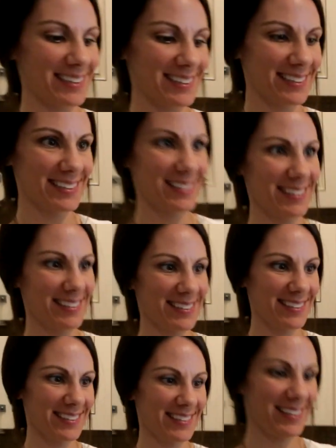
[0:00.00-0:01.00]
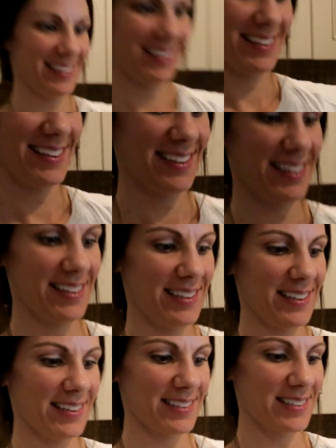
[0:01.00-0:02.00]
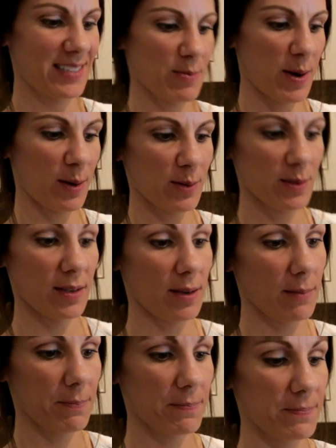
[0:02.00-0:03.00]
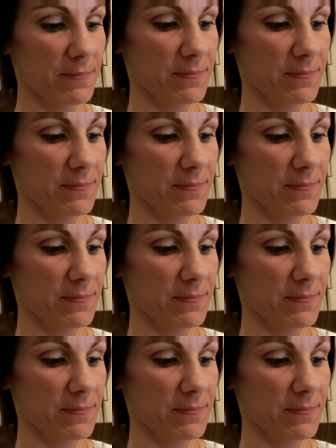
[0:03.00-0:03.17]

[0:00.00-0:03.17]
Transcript: tomorrow morning we can have this? Tomorrow, yep.